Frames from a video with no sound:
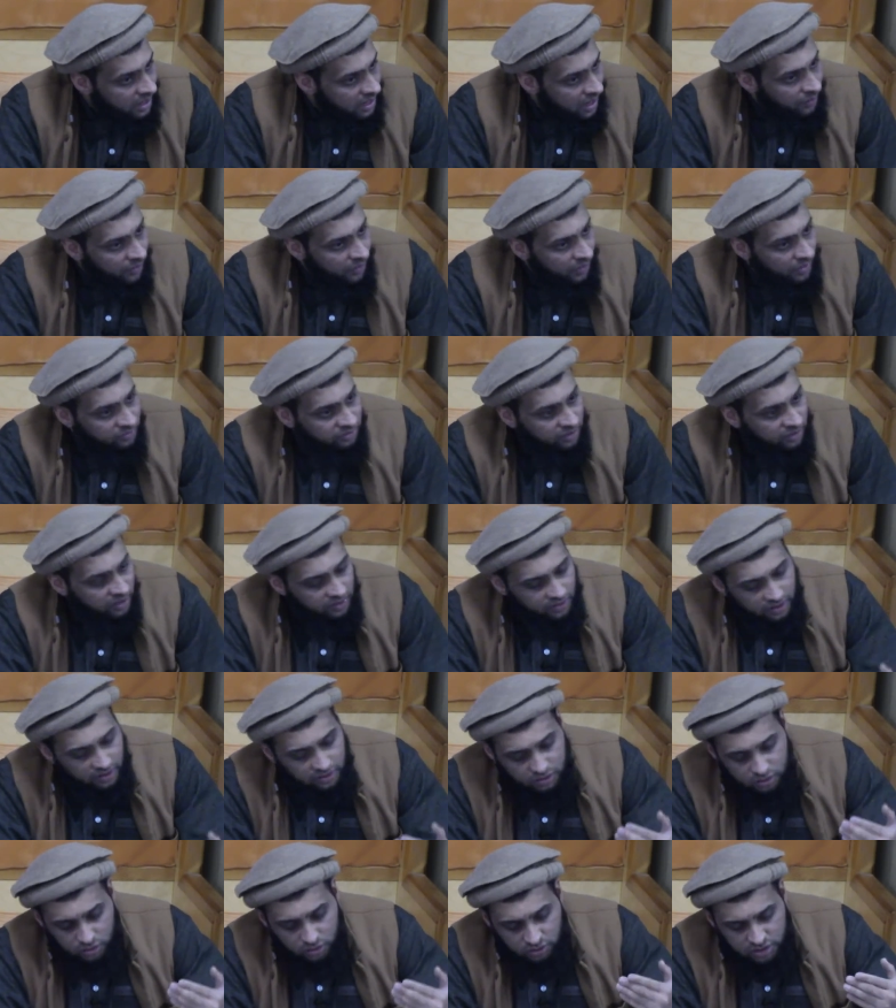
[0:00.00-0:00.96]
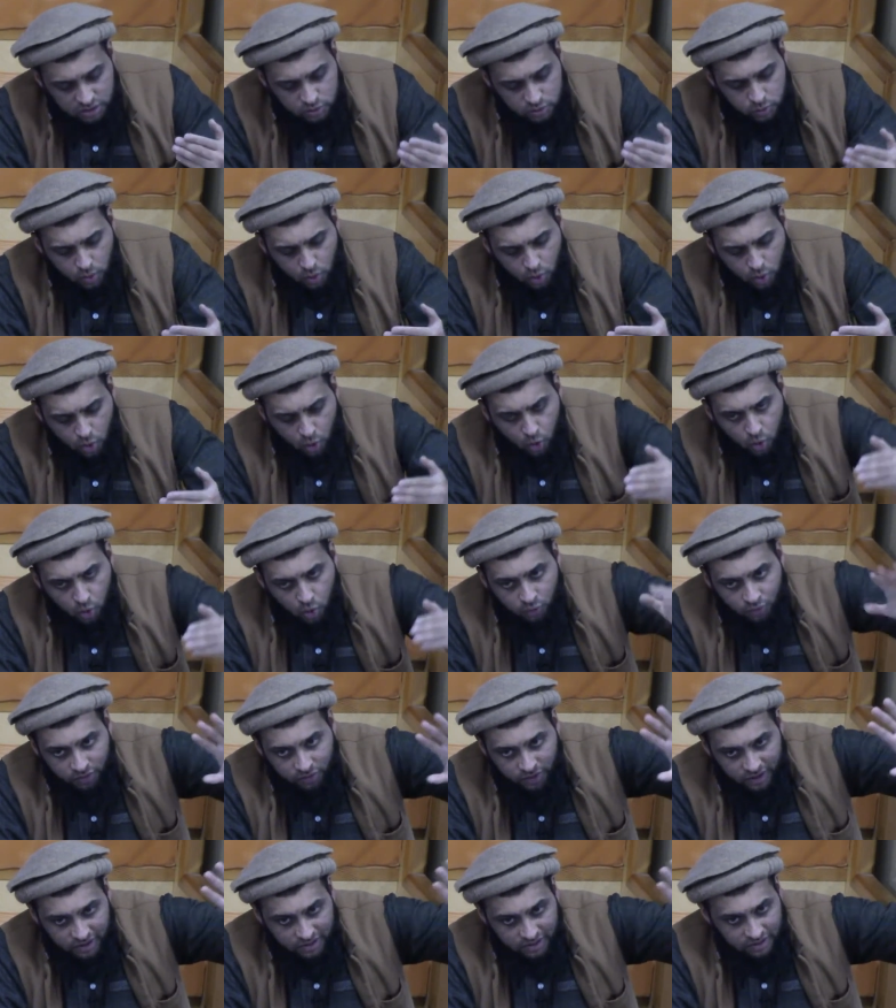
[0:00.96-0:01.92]
and they say that these were all
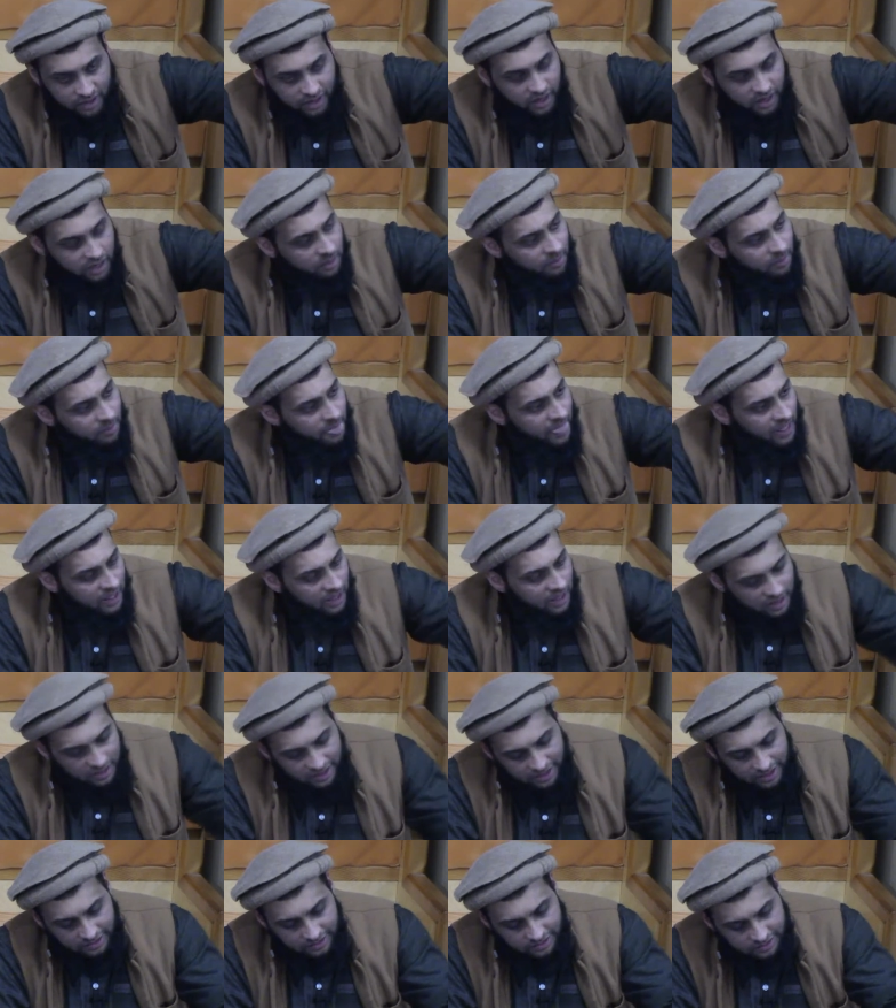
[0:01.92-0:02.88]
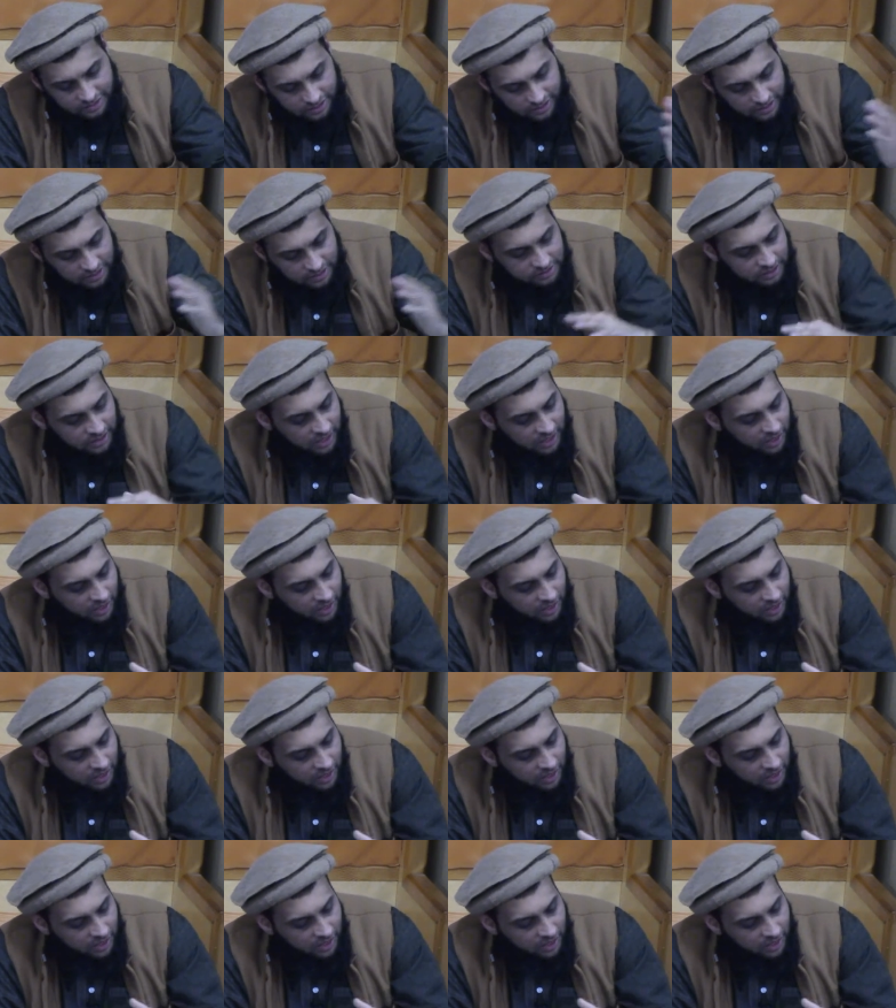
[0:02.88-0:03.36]
for that time, and things